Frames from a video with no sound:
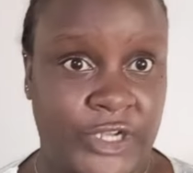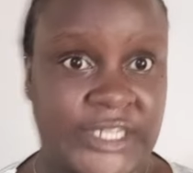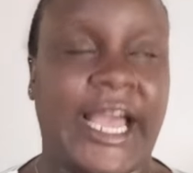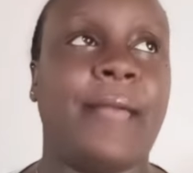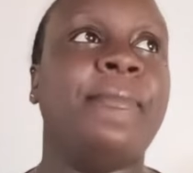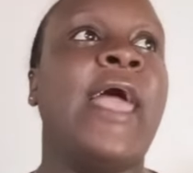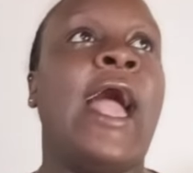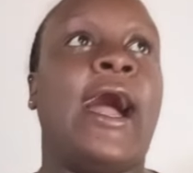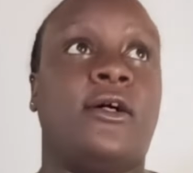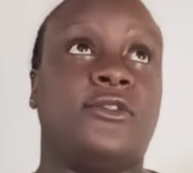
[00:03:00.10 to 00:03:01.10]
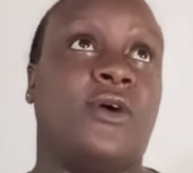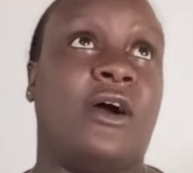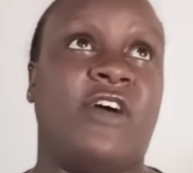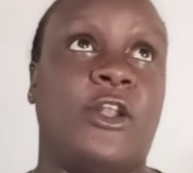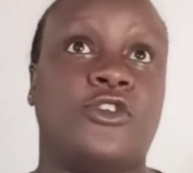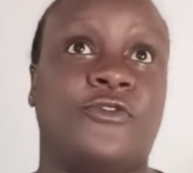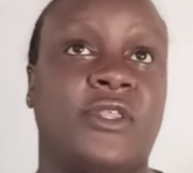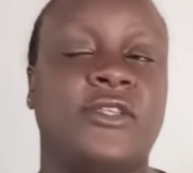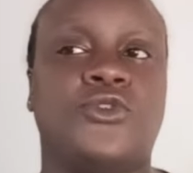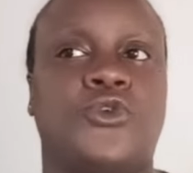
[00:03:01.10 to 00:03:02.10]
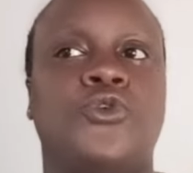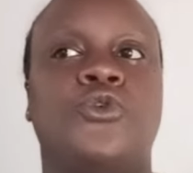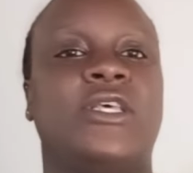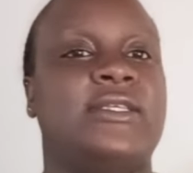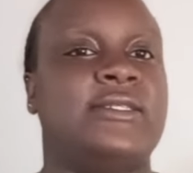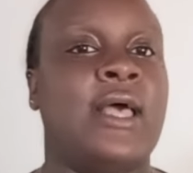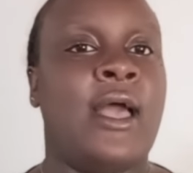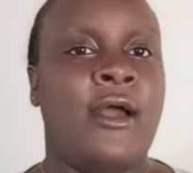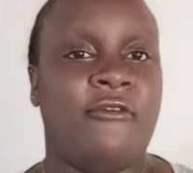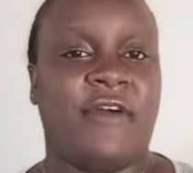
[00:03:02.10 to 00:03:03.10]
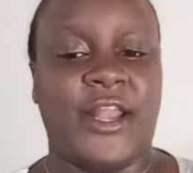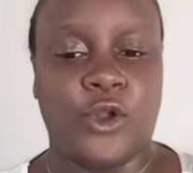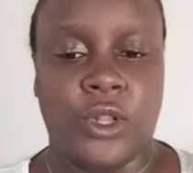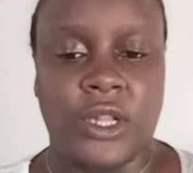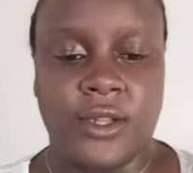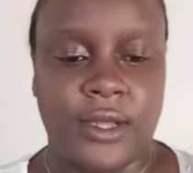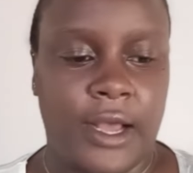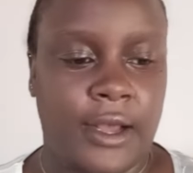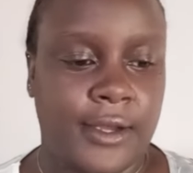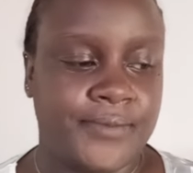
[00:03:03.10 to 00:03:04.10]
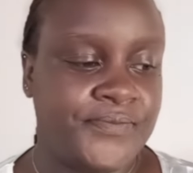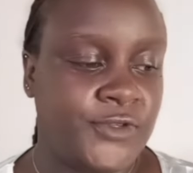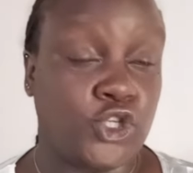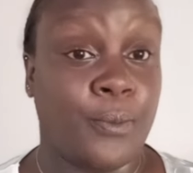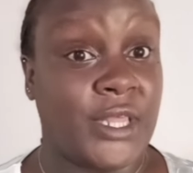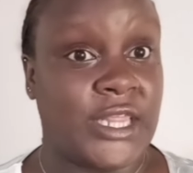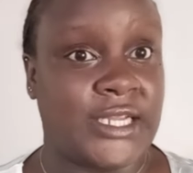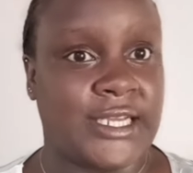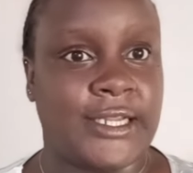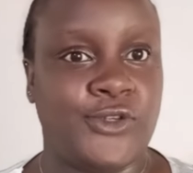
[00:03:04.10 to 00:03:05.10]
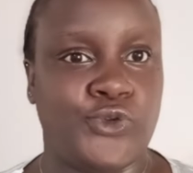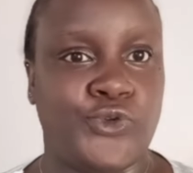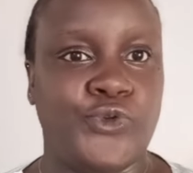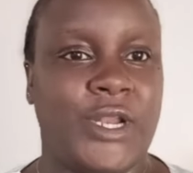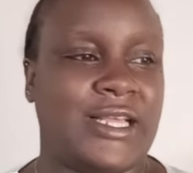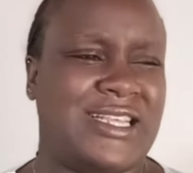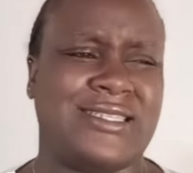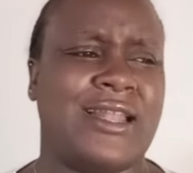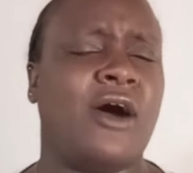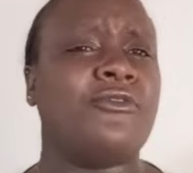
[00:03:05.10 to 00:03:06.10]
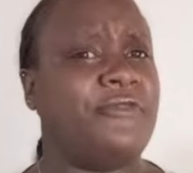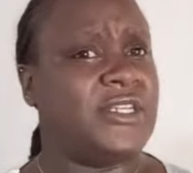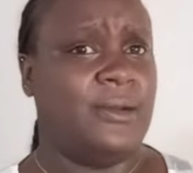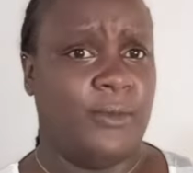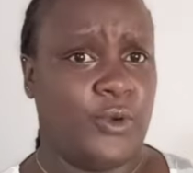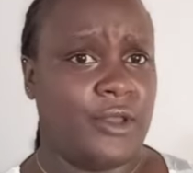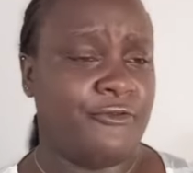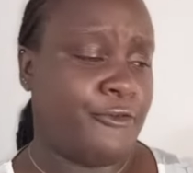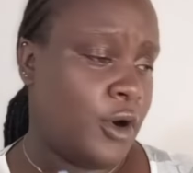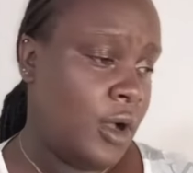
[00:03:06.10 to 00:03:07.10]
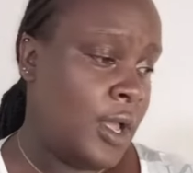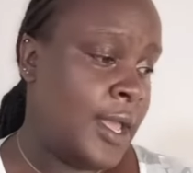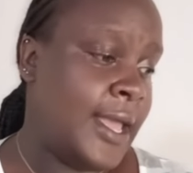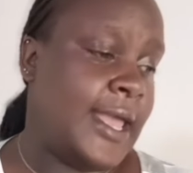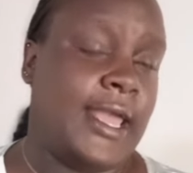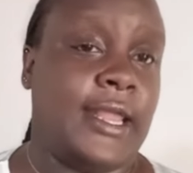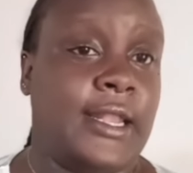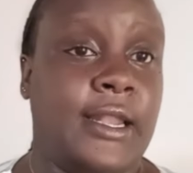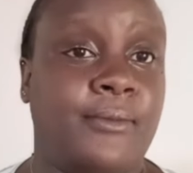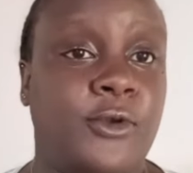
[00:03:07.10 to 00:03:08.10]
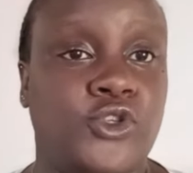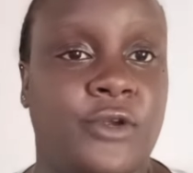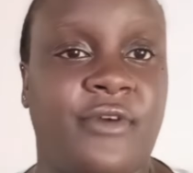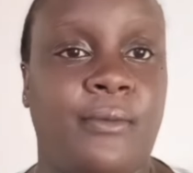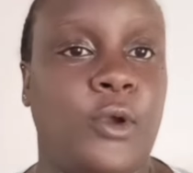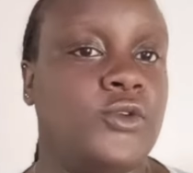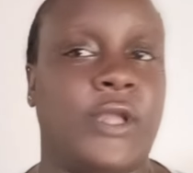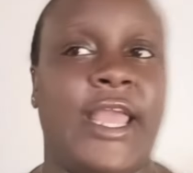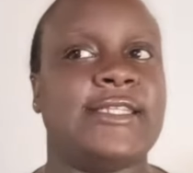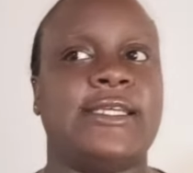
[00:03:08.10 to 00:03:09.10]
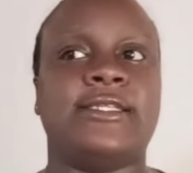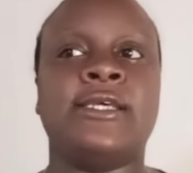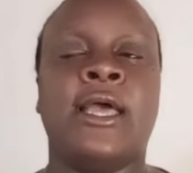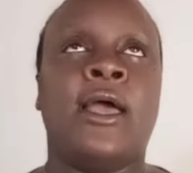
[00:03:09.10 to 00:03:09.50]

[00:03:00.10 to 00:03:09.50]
time, I also have a lot of things to do. There's final shopping that I need to do, like there's an outfit I'm looking for and I'm not sure if I'm going to get it.